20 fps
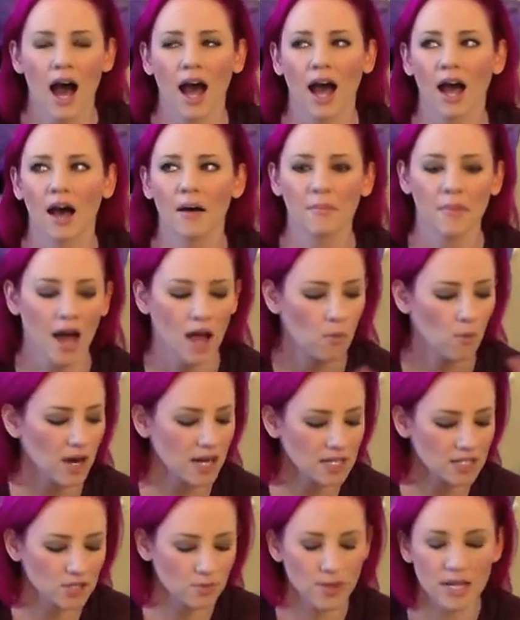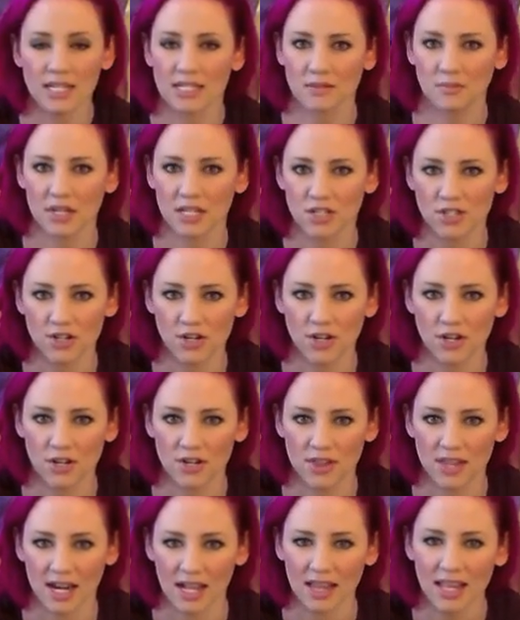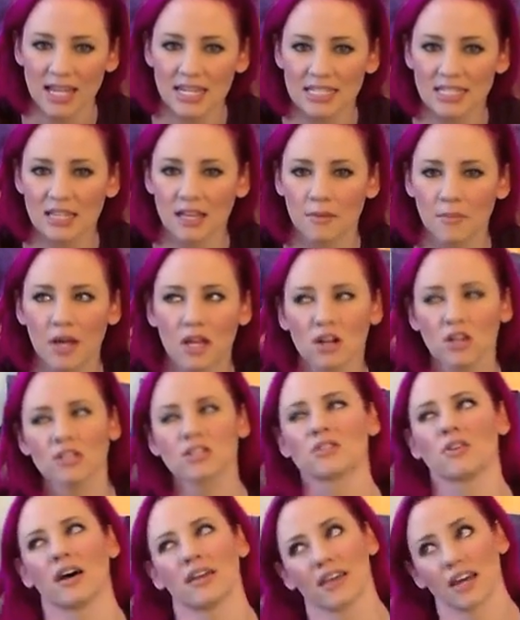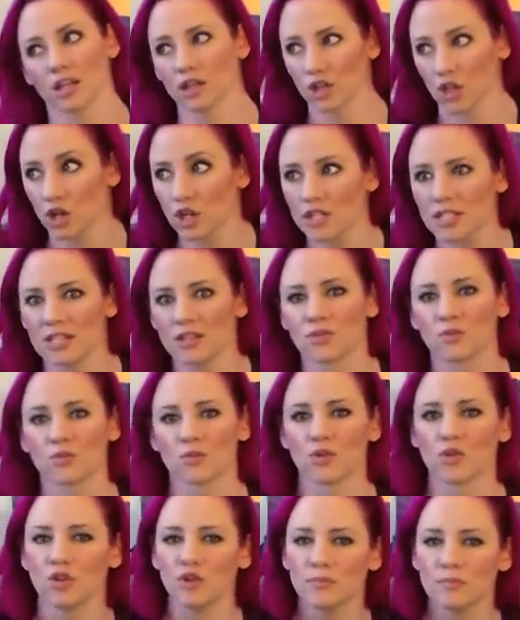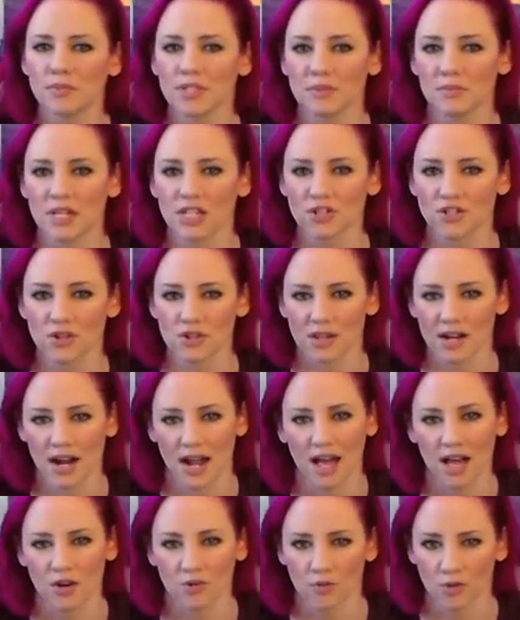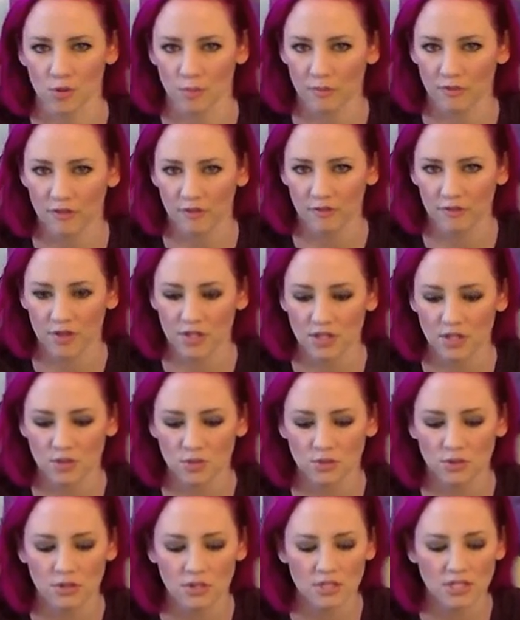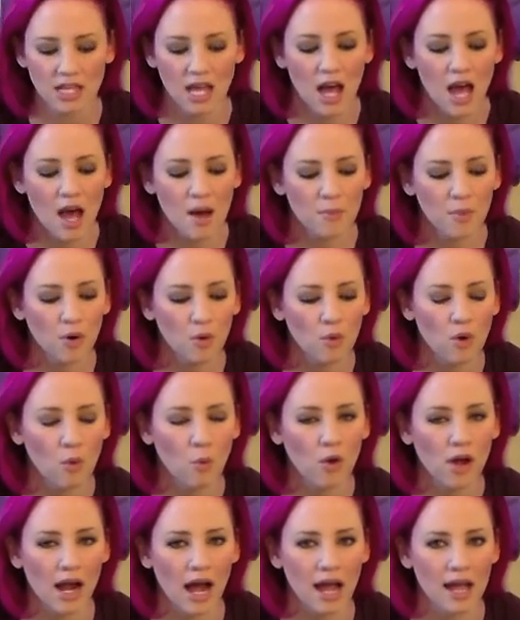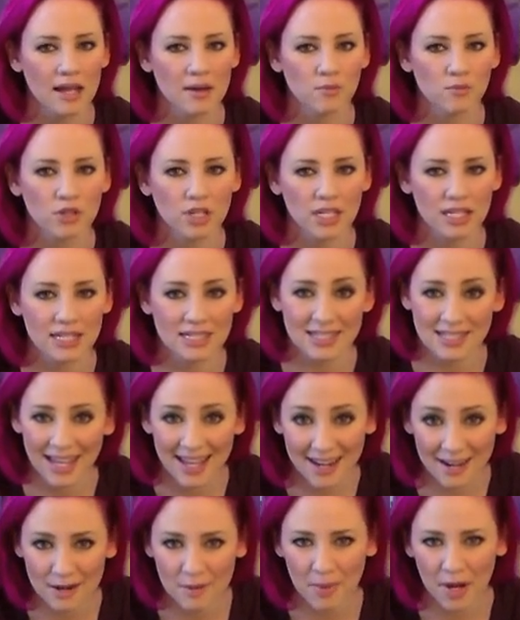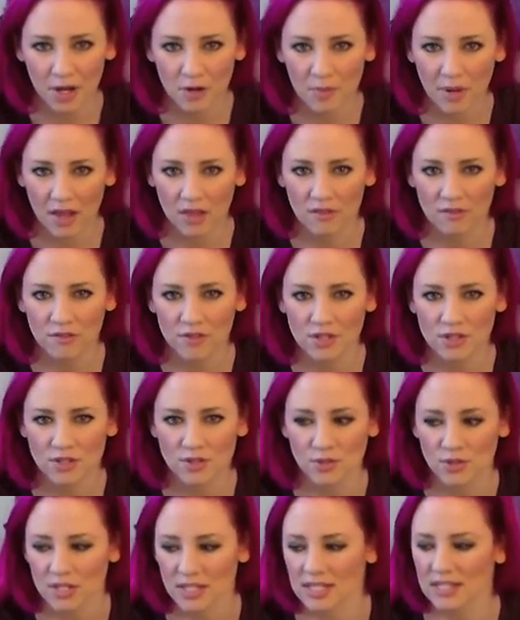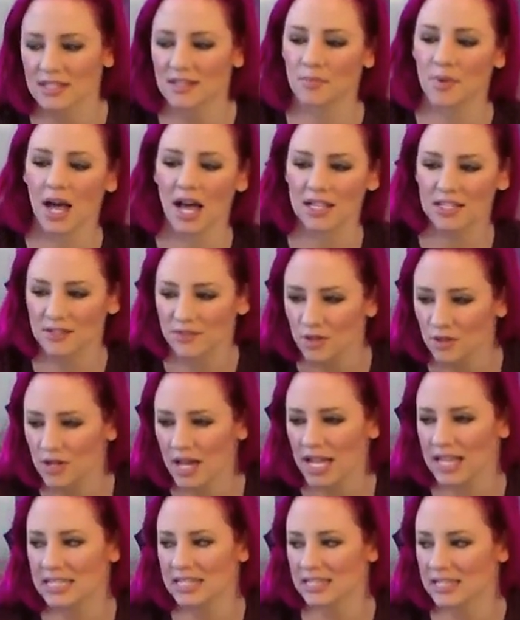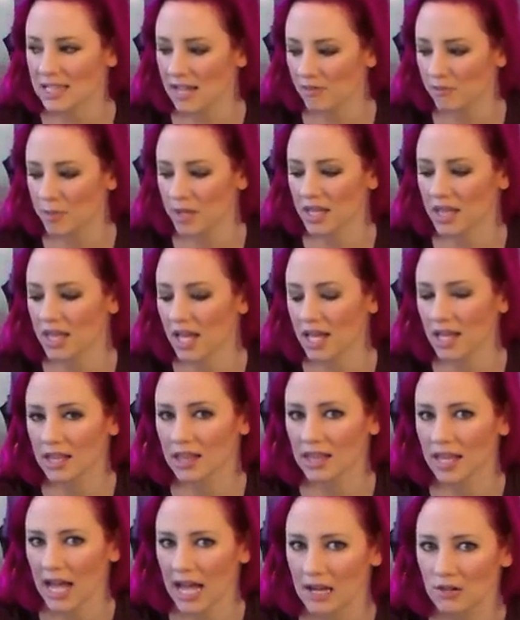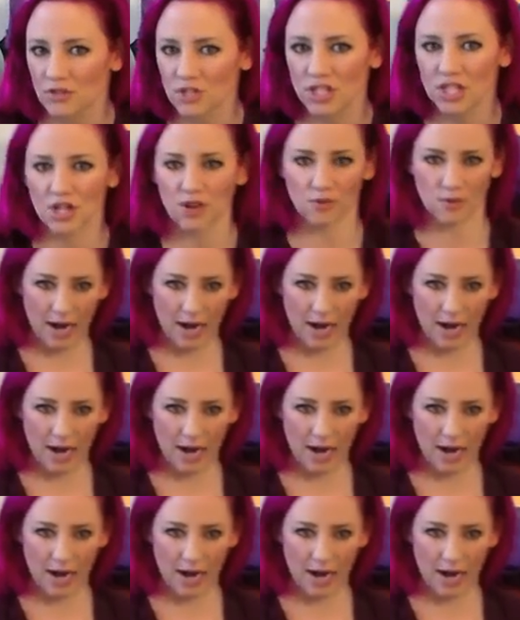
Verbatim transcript: um, I wanted to wait to make sure that I liked them and also how they looked in the room to make sure that I had room for footstools. But what I am really excited about about the footstools is the past few days as I've been like lounging